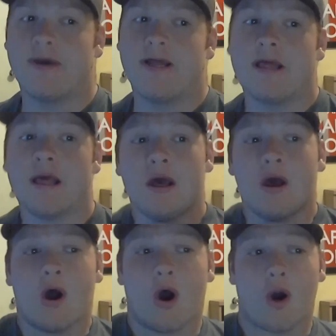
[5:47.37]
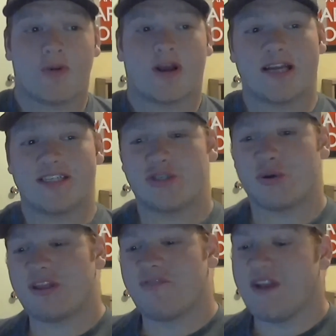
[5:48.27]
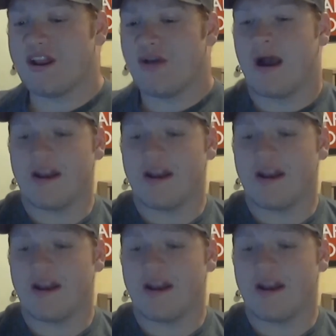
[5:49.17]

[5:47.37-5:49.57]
But, hope you guys enjoyed this video.